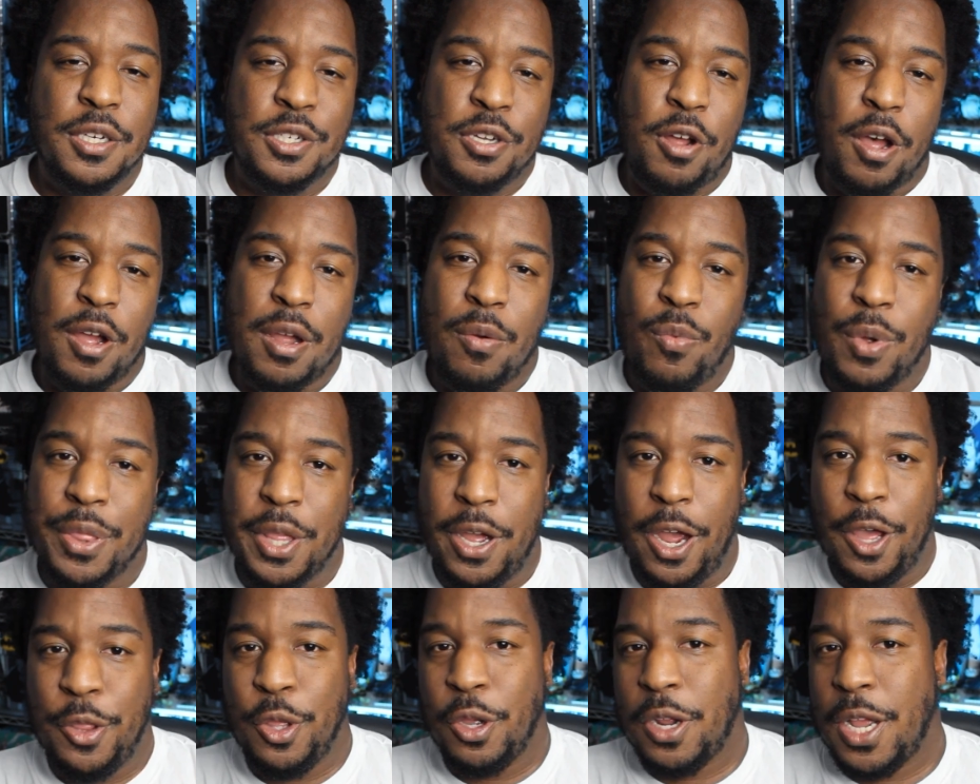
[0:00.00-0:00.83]
talking
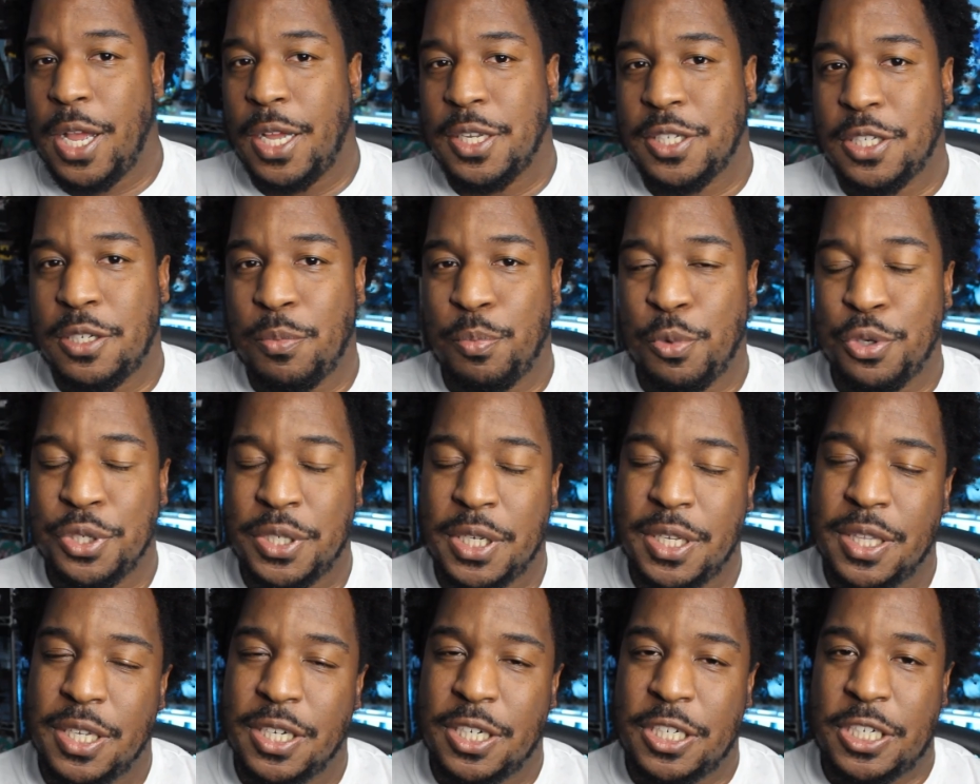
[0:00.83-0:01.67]
with other
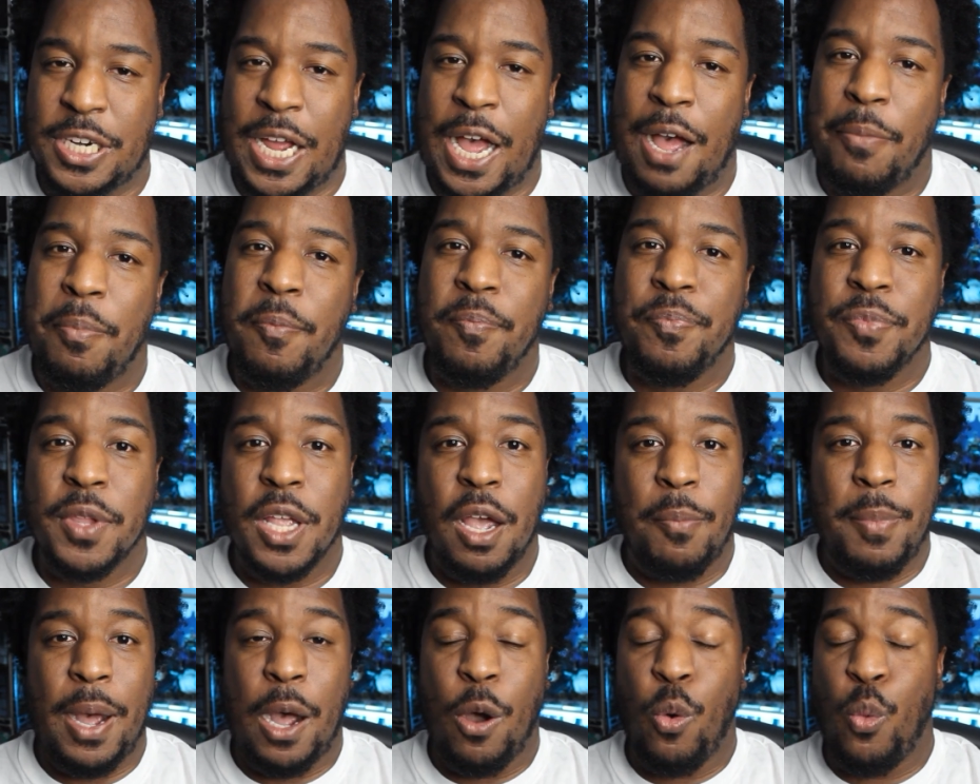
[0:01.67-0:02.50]
customers in the shop
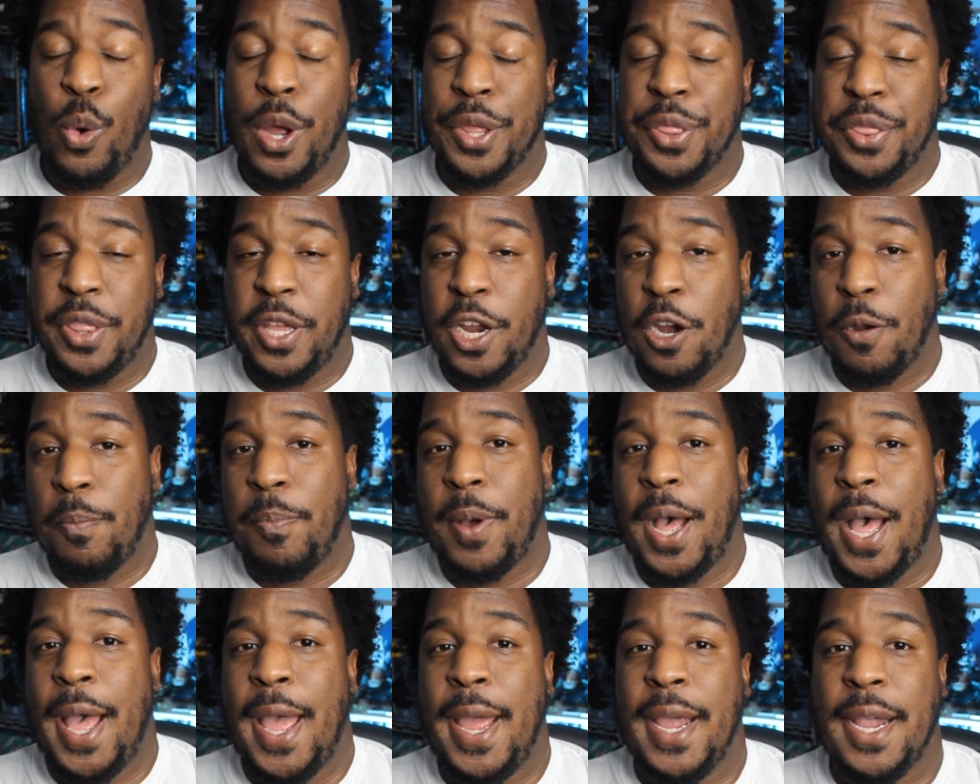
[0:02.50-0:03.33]
about what they're
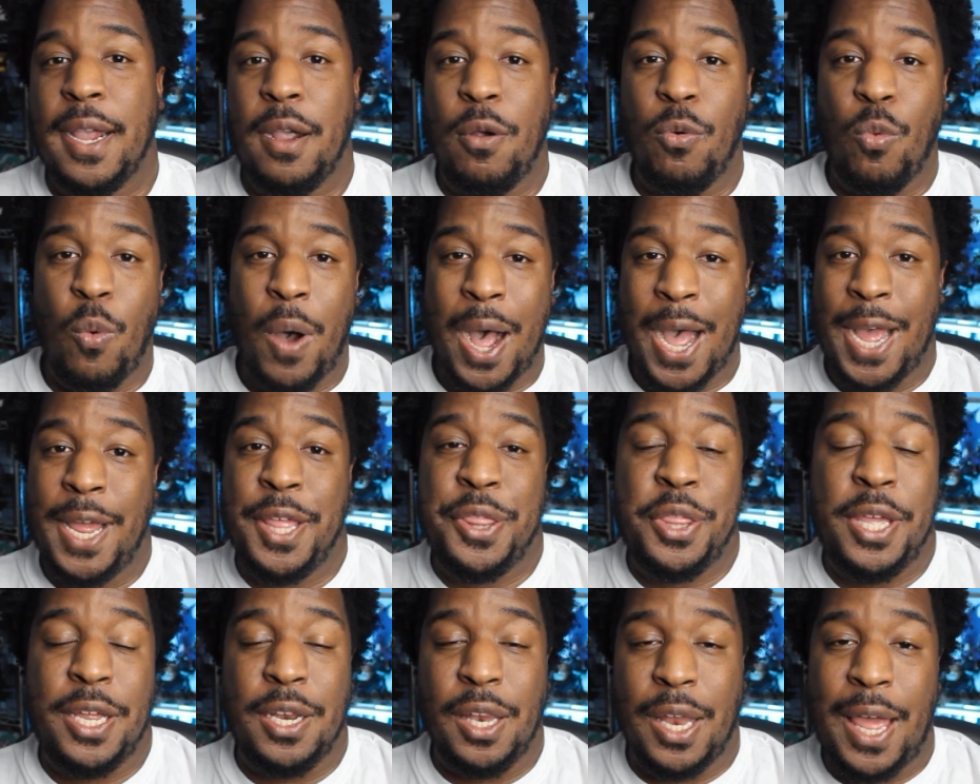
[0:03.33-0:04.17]
buying and
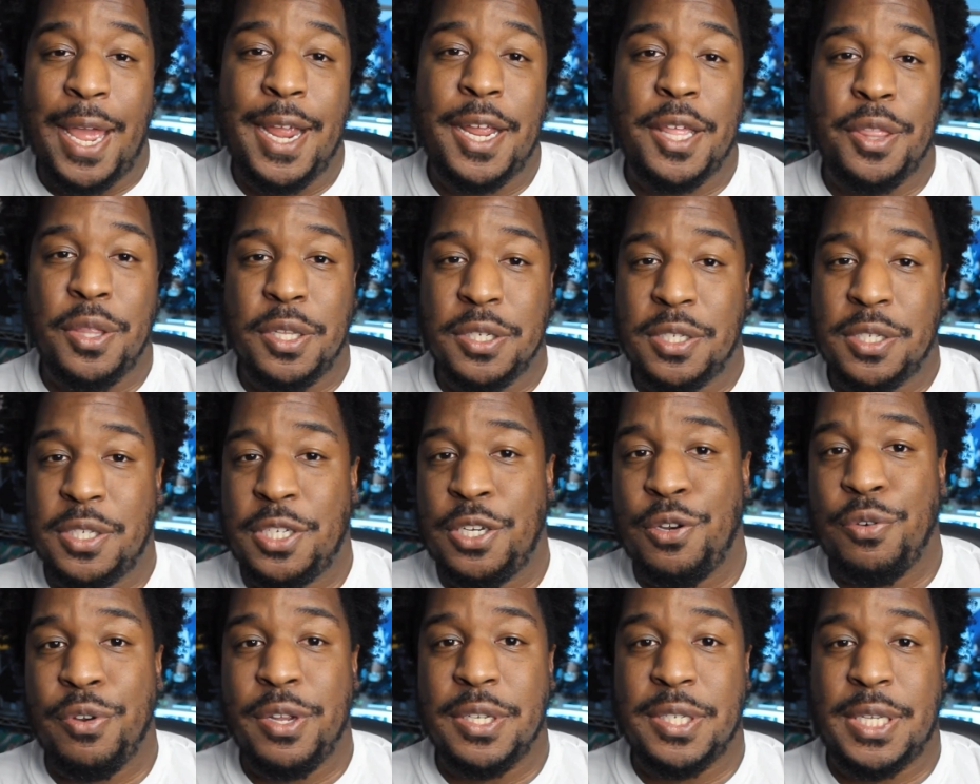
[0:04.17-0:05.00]
why they like the
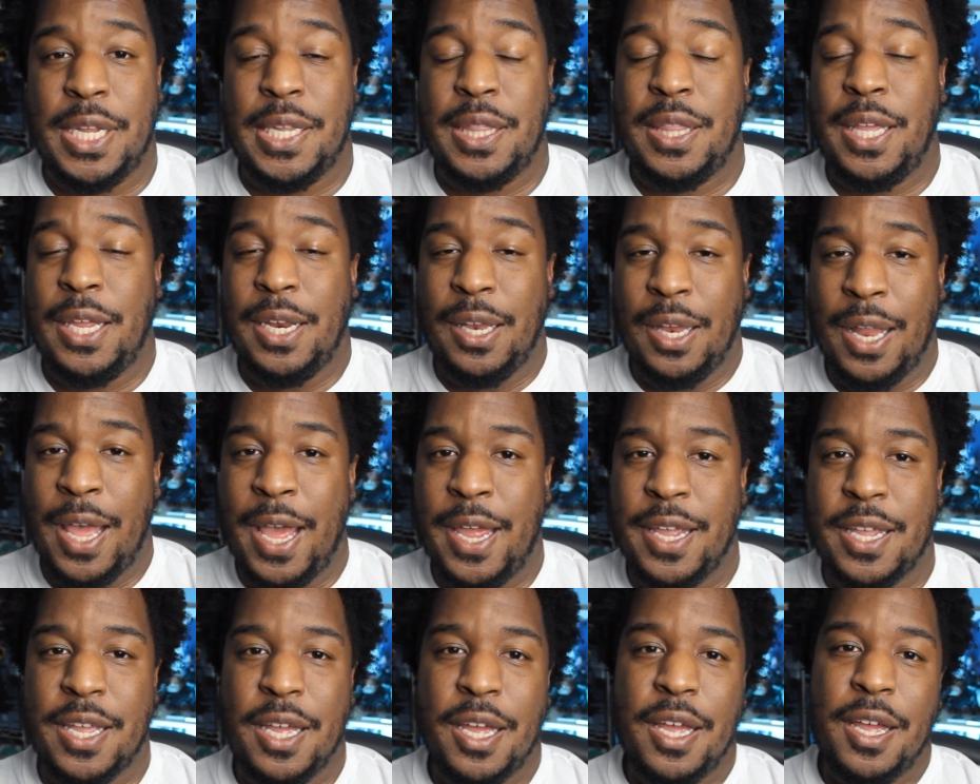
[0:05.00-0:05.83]
series that they
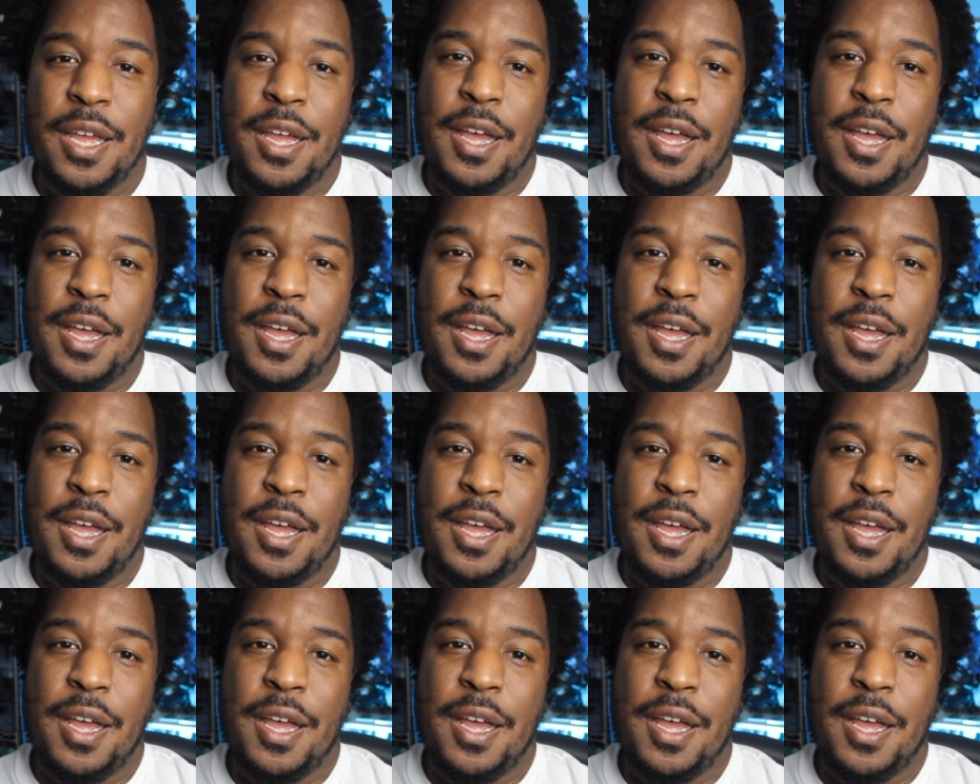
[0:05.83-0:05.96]
like,